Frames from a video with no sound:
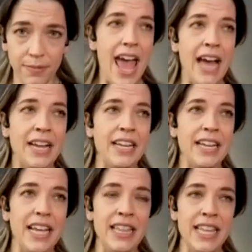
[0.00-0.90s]
And
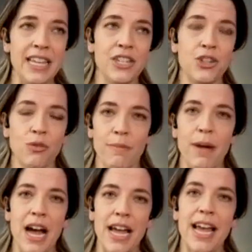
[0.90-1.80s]
in the interim,
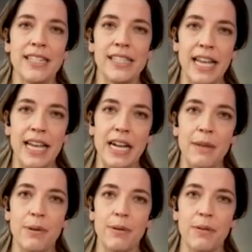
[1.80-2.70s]
I had set
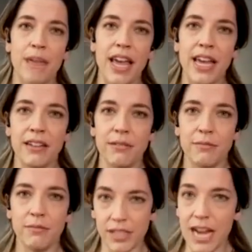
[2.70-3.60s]
up a
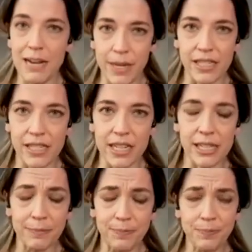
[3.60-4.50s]
side
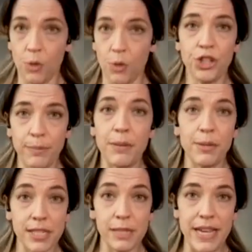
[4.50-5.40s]
business coaching
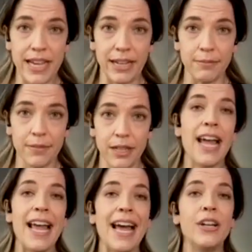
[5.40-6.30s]
public speaking.
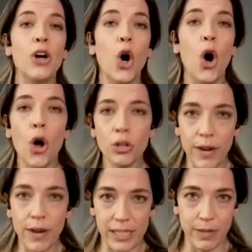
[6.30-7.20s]
I had
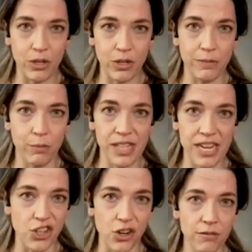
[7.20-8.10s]
always been a good
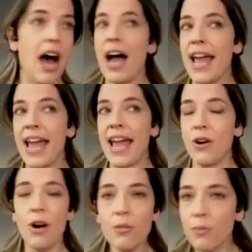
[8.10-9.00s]
presenter. I had
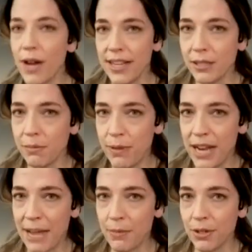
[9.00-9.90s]
always been
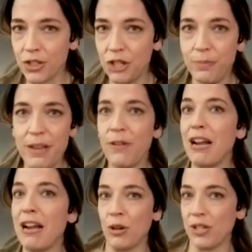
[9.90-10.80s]
able to be
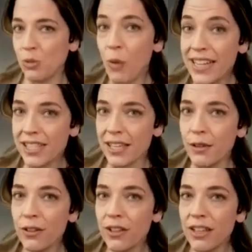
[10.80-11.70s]
very
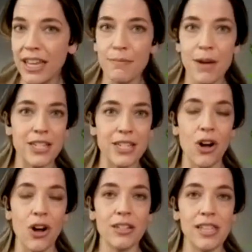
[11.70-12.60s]
persuasive in my
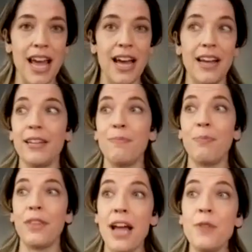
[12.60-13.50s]
talks. And
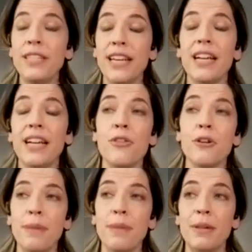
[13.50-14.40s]
I would get
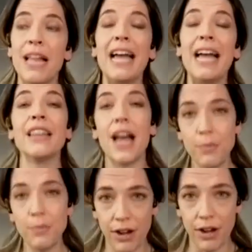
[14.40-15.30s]
other people at
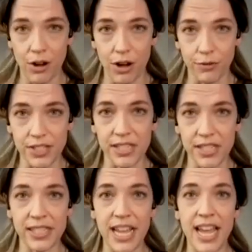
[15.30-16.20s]
library
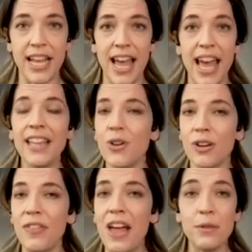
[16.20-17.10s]
conferences saying, "Hey,
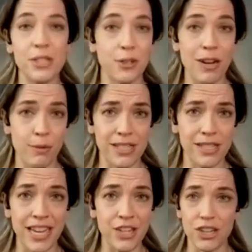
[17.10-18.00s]
Lauren, that was a great
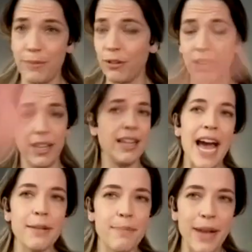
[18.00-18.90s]
presentation about
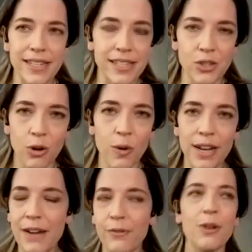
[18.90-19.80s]
databases," or
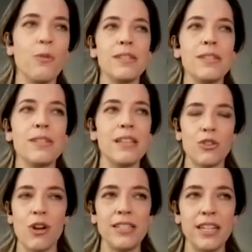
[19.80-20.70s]
whatever it was I
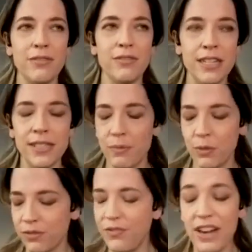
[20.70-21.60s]
was trying to convince them
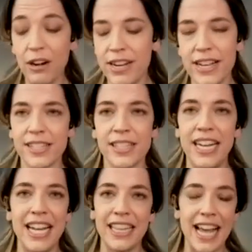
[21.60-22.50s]
was very
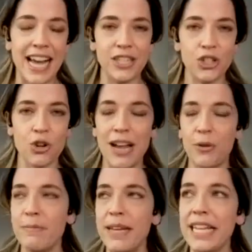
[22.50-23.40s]
exciting and they had to try
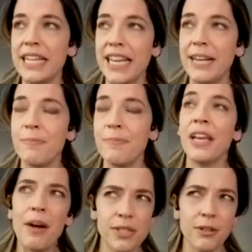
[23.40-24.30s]
out immediately.
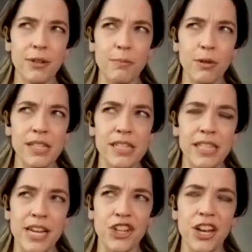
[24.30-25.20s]
"That was a great
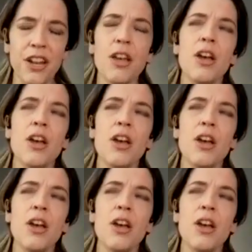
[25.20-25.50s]
presentation.